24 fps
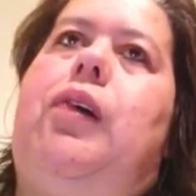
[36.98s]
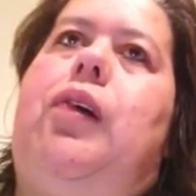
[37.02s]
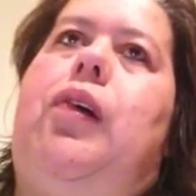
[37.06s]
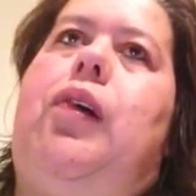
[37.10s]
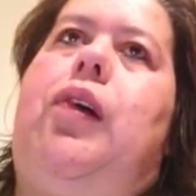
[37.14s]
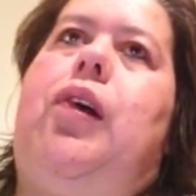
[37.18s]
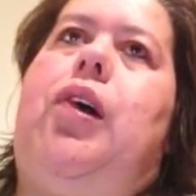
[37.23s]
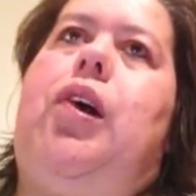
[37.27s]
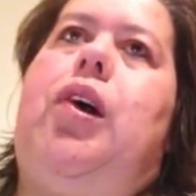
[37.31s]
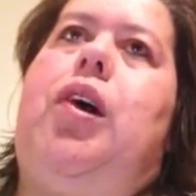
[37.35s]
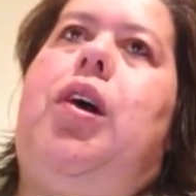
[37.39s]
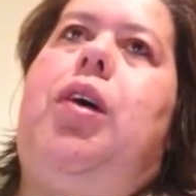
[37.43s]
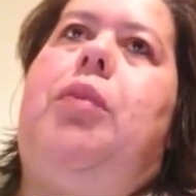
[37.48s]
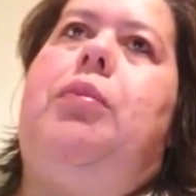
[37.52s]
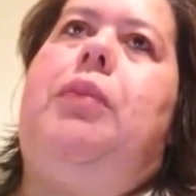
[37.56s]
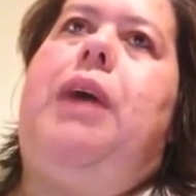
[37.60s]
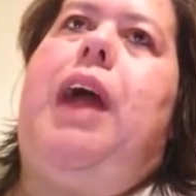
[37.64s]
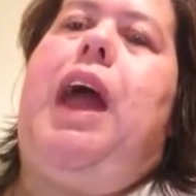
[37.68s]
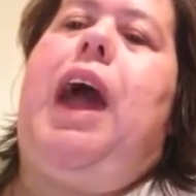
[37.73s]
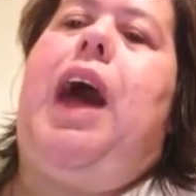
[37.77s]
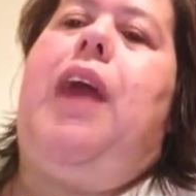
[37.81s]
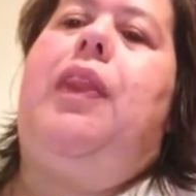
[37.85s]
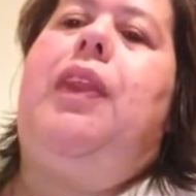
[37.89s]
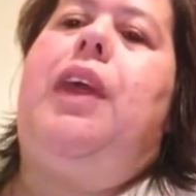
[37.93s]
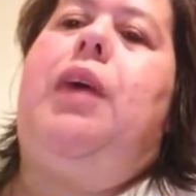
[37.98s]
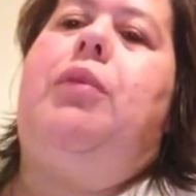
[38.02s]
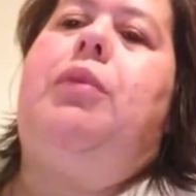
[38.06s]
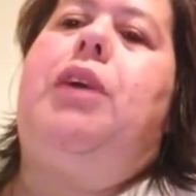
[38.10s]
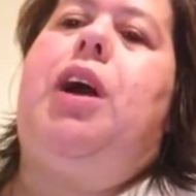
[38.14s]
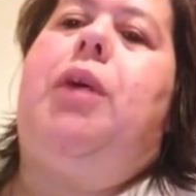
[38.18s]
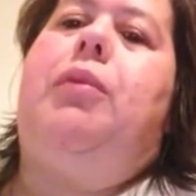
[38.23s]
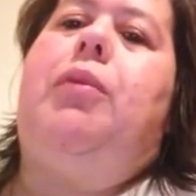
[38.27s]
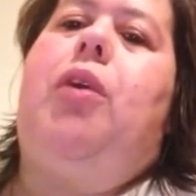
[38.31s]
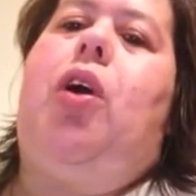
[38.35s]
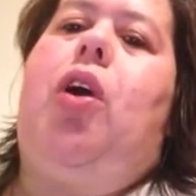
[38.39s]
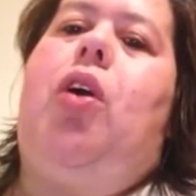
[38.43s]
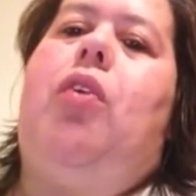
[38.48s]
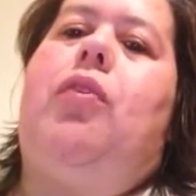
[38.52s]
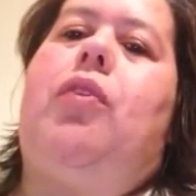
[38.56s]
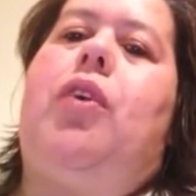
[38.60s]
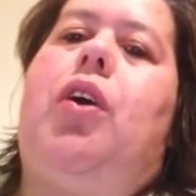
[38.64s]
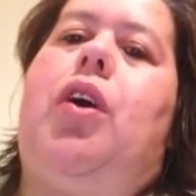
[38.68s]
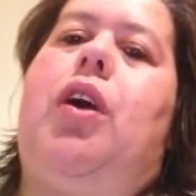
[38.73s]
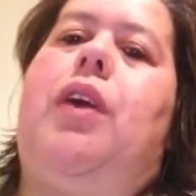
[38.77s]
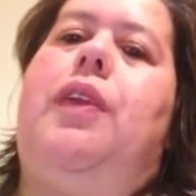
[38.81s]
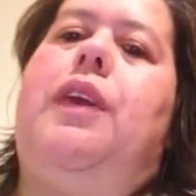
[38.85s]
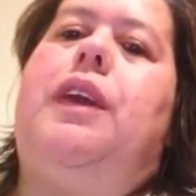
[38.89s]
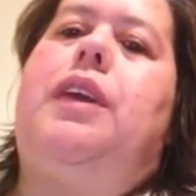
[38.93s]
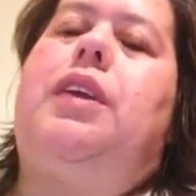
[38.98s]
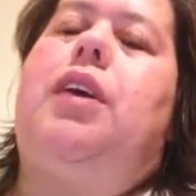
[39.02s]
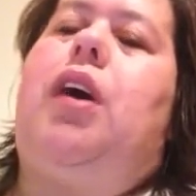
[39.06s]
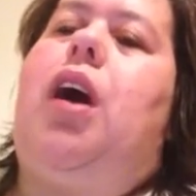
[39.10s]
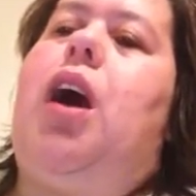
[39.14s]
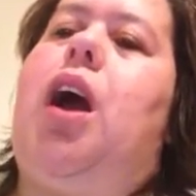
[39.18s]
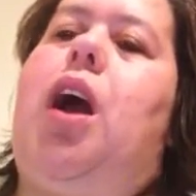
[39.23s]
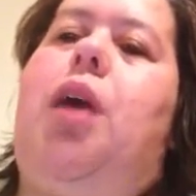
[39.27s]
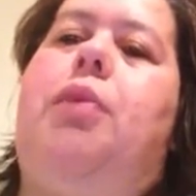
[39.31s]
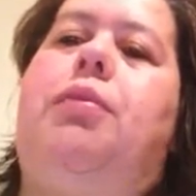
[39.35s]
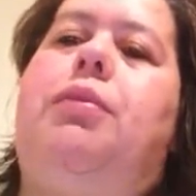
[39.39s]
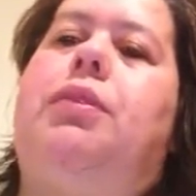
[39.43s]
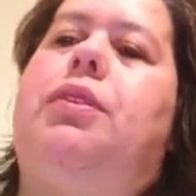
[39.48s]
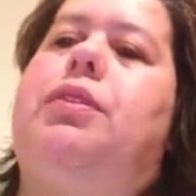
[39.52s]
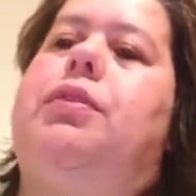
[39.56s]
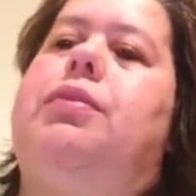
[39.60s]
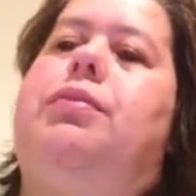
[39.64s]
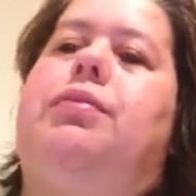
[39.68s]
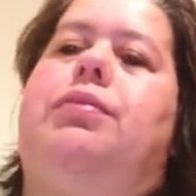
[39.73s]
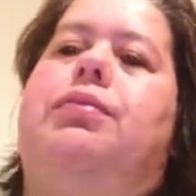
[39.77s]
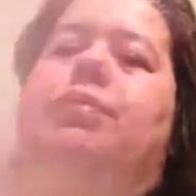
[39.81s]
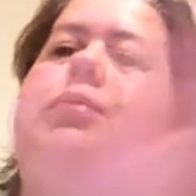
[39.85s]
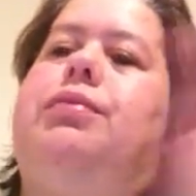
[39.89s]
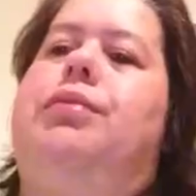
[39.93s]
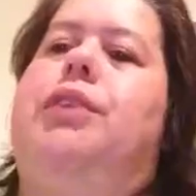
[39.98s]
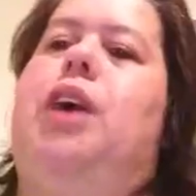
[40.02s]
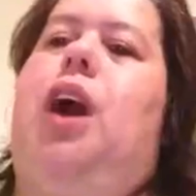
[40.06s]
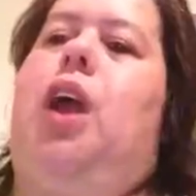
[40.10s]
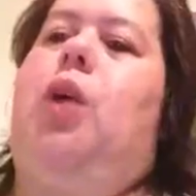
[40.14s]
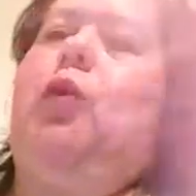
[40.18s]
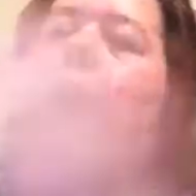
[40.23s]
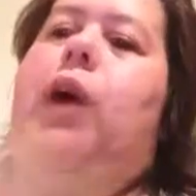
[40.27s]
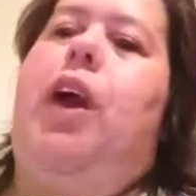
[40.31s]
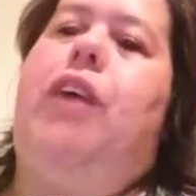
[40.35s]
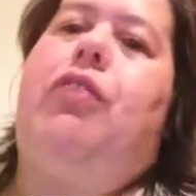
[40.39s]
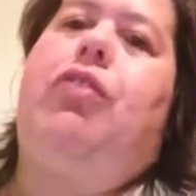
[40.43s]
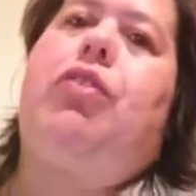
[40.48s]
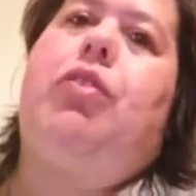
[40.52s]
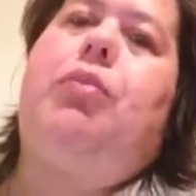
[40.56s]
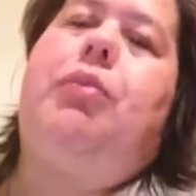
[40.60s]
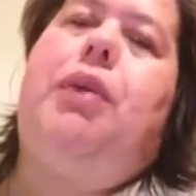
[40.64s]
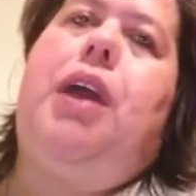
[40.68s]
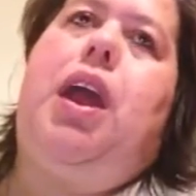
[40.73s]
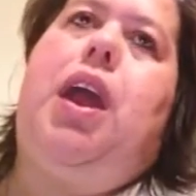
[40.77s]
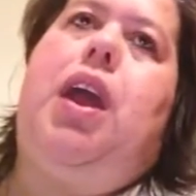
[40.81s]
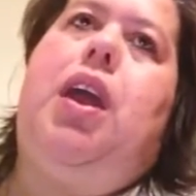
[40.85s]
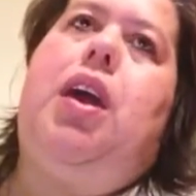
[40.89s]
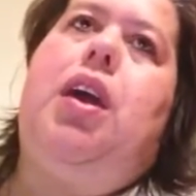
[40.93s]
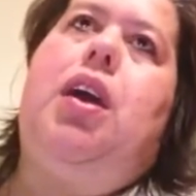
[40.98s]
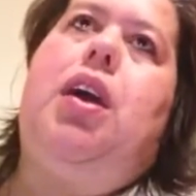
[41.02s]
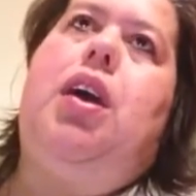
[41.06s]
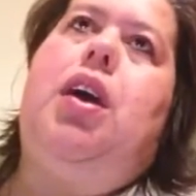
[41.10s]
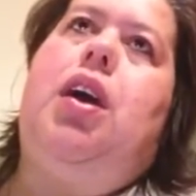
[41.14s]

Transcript: Um, had them come over, and the time got away from me.